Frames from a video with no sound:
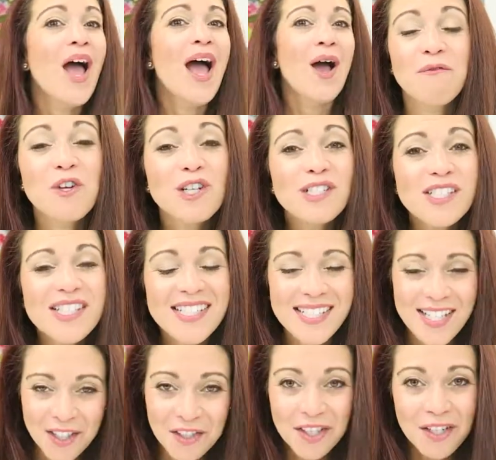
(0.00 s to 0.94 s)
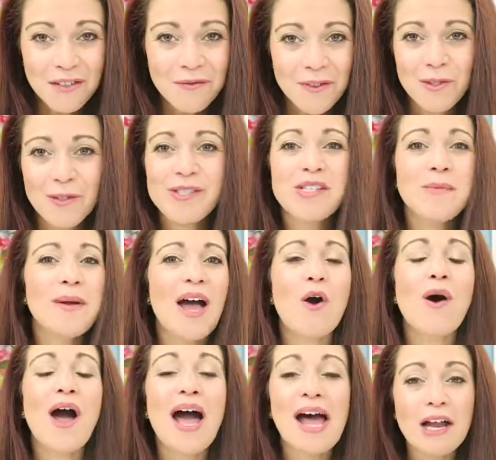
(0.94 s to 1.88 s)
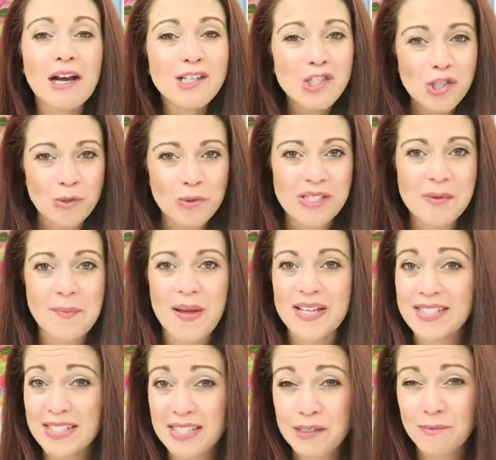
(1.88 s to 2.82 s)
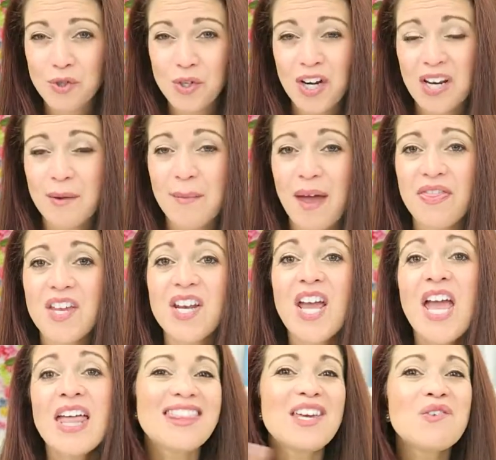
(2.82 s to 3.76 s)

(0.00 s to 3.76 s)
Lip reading: If you're still confused about how to choose the best sleep training method,